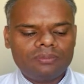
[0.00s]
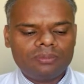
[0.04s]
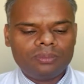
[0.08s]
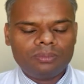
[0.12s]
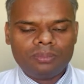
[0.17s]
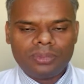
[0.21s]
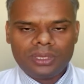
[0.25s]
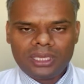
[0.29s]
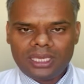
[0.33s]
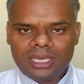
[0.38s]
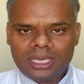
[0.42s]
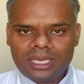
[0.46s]

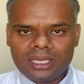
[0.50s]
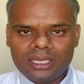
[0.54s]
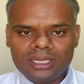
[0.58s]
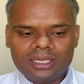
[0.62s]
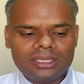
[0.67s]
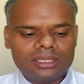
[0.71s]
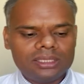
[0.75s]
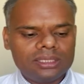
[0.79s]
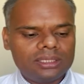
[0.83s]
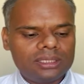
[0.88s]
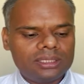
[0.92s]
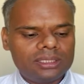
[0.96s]
B
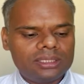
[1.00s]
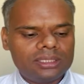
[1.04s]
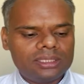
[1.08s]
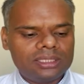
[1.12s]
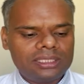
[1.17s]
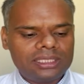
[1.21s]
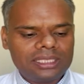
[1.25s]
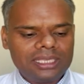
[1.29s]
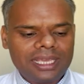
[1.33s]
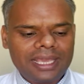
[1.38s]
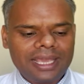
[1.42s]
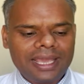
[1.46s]

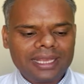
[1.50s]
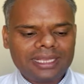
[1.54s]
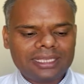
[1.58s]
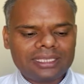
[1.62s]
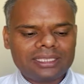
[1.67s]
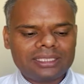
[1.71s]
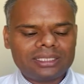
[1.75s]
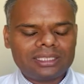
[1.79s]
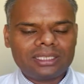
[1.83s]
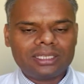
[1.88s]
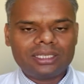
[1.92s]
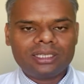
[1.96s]

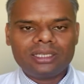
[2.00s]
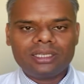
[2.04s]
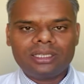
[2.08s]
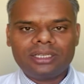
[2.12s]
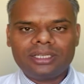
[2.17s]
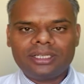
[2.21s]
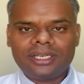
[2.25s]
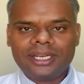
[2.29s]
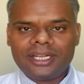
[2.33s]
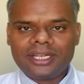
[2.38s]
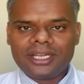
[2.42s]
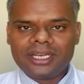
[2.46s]
Cx
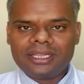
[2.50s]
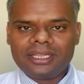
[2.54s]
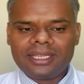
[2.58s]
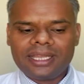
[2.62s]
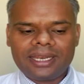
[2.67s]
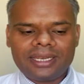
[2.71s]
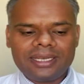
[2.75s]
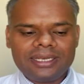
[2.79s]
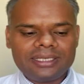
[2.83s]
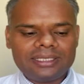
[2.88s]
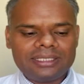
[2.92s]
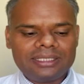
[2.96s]
greater
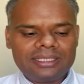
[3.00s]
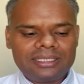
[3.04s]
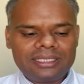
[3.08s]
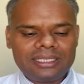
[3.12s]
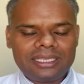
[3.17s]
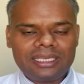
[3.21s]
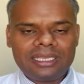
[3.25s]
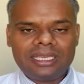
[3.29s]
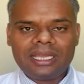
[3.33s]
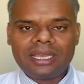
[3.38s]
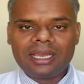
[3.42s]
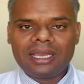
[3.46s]
than
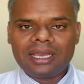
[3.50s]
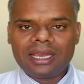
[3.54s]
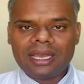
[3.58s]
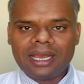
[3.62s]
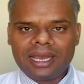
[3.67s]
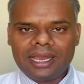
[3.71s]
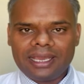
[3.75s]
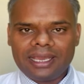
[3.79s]
Cin